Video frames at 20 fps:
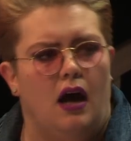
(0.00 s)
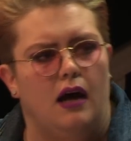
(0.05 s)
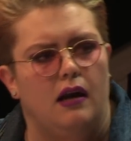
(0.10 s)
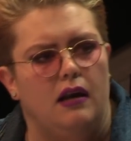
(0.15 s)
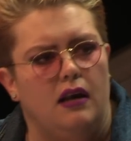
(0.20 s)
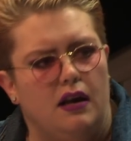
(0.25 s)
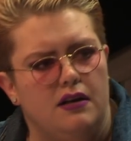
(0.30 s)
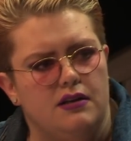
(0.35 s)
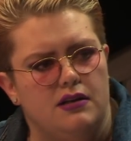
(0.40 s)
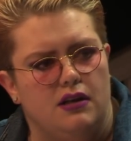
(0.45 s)
Uh,
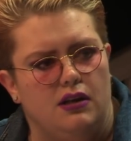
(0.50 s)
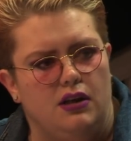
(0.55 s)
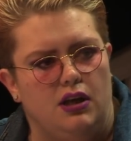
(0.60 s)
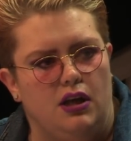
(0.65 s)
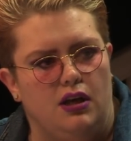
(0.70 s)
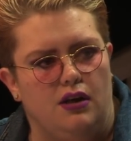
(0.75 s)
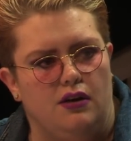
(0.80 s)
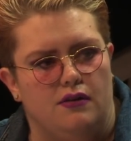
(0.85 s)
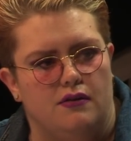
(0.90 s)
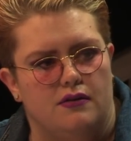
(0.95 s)
London
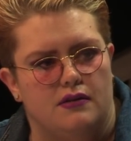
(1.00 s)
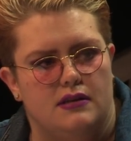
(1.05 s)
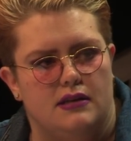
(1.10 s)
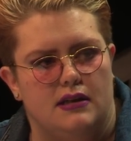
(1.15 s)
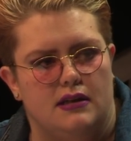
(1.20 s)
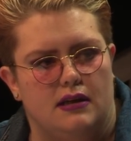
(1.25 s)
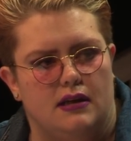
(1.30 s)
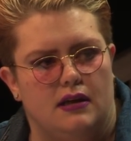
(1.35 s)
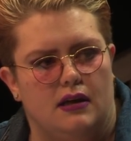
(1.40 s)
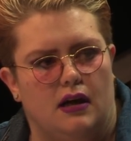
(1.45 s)
Hughes
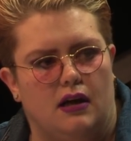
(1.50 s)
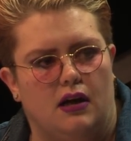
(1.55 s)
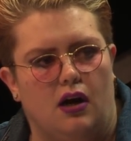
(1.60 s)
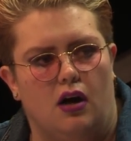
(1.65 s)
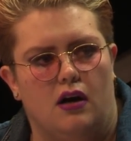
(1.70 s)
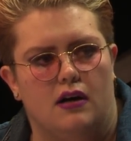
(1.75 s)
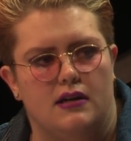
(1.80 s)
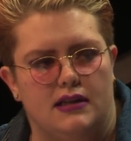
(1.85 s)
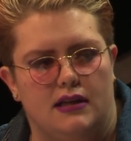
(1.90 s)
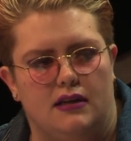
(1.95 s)
did yeah. a, a,
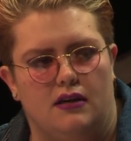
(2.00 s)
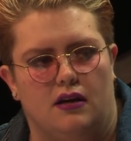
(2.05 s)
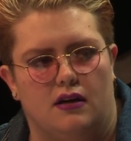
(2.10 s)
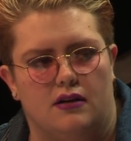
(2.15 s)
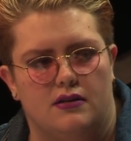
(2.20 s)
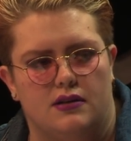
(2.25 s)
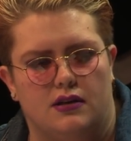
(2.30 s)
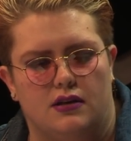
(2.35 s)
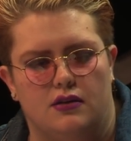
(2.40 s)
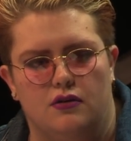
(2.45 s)
Guardian
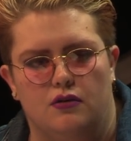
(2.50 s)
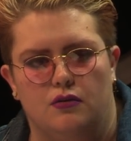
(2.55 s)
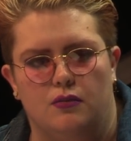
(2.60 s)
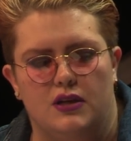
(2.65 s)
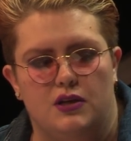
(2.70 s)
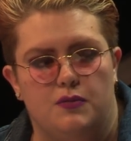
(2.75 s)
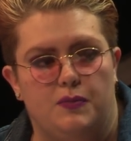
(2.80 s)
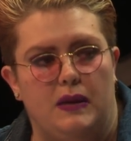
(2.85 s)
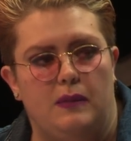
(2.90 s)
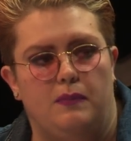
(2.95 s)
article
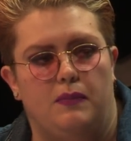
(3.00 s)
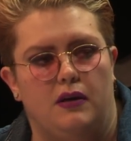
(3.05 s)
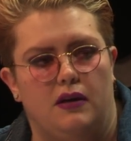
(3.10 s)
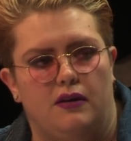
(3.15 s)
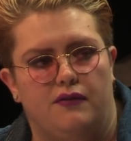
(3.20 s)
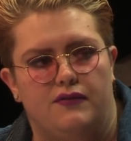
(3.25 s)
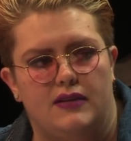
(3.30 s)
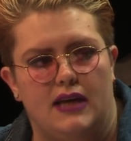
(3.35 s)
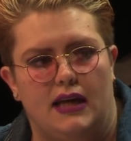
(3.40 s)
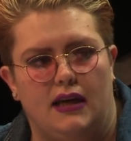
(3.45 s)
which people
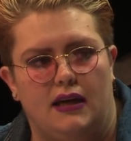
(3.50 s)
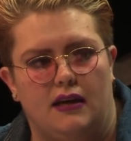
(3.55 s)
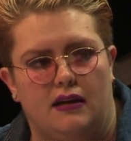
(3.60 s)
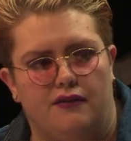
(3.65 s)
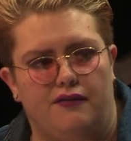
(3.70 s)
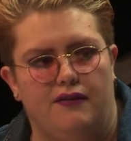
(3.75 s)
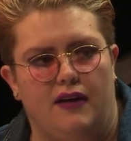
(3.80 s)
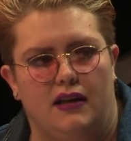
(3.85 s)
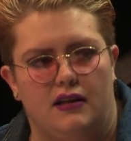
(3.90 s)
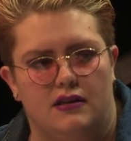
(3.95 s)
have taken
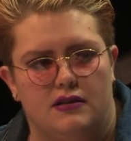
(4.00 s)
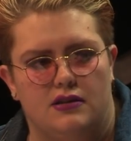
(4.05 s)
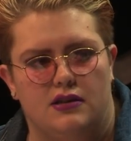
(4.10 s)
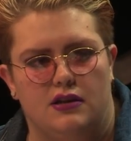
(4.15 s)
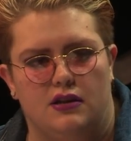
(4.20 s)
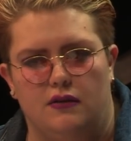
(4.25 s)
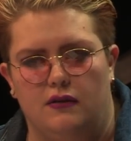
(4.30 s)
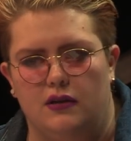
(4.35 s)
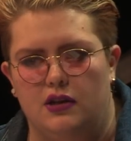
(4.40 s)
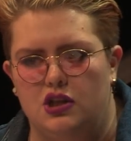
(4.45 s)
offence
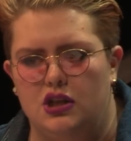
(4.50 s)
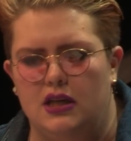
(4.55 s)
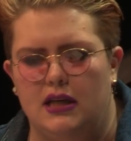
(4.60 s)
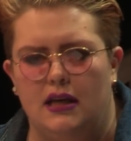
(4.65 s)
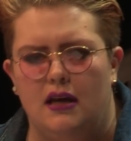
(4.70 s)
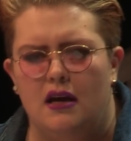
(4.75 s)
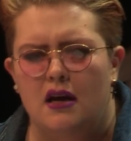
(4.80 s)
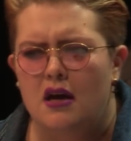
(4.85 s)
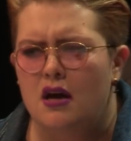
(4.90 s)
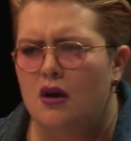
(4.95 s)
to, and
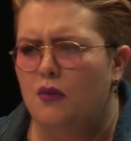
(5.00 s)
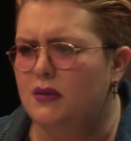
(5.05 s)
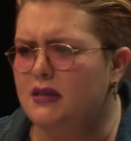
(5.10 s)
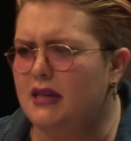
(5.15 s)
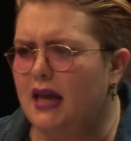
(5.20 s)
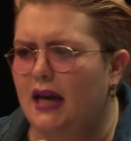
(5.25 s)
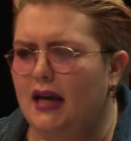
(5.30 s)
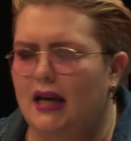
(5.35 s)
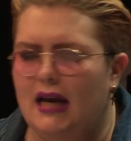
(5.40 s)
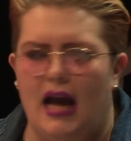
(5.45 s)
she was
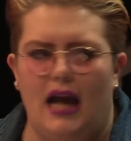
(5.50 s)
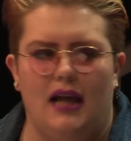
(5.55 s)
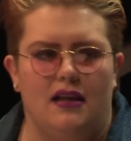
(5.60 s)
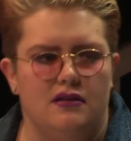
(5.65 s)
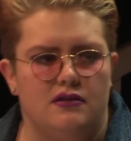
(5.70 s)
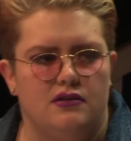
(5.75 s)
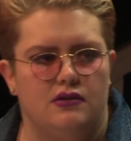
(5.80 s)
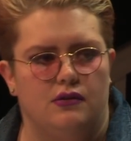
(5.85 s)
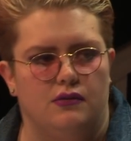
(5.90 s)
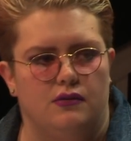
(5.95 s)
getting
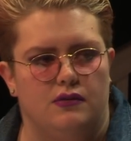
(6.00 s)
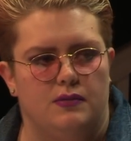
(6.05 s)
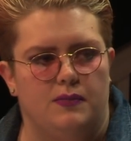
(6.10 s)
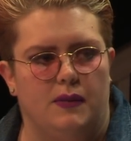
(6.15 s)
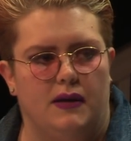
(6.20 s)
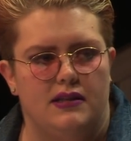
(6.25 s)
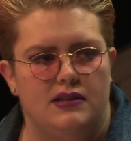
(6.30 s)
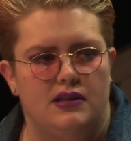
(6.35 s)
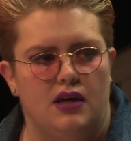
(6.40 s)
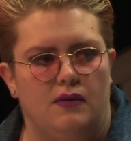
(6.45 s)
cancelled
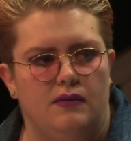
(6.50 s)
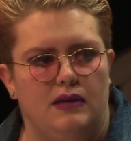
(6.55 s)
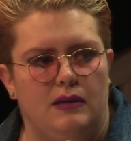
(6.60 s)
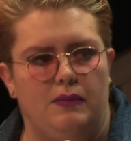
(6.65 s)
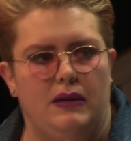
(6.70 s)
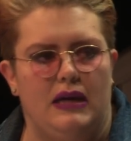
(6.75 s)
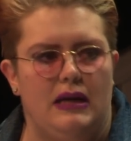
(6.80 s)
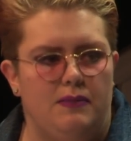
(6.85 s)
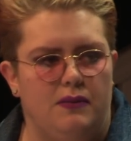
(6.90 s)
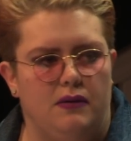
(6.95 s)
by so many
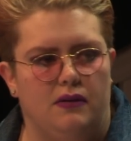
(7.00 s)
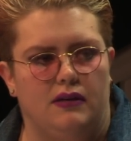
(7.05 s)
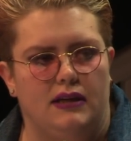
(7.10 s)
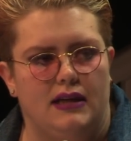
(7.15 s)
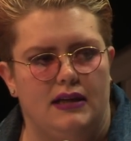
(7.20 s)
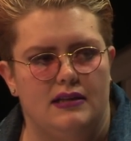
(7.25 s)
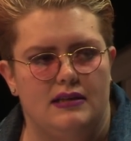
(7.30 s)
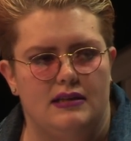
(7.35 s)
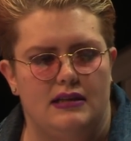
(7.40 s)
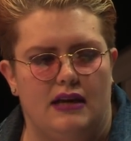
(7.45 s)
people on the
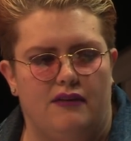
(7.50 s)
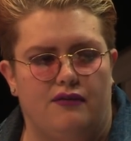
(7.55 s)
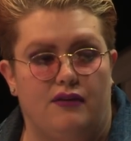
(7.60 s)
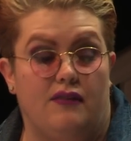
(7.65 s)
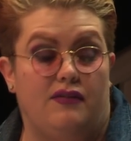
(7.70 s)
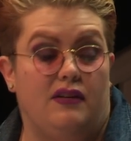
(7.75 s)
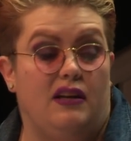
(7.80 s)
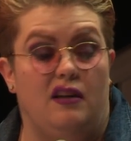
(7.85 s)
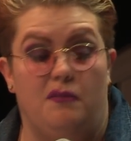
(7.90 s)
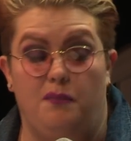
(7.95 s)
internet for
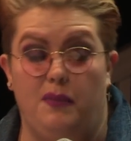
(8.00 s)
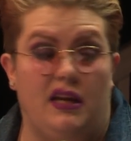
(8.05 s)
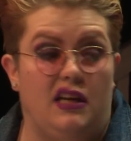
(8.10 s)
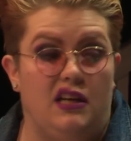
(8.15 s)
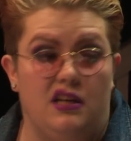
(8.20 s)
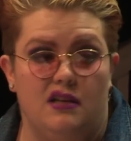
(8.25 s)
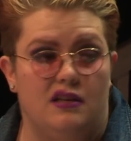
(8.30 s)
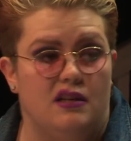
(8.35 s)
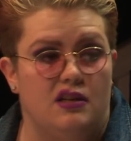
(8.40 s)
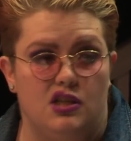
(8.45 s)
having an
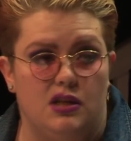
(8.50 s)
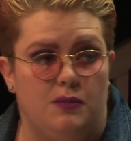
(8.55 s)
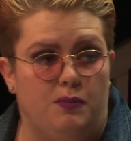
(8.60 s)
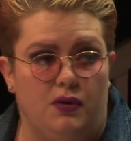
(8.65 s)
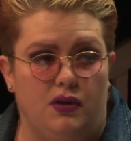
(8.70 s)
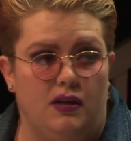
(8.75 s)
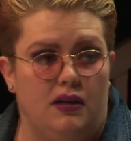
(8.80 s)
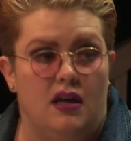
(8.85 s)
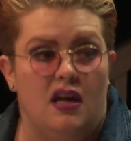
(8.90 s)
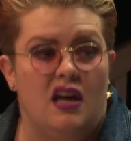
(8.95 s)
opinion that she
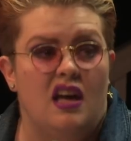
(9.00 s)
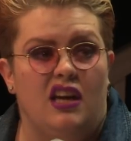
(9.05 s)
put.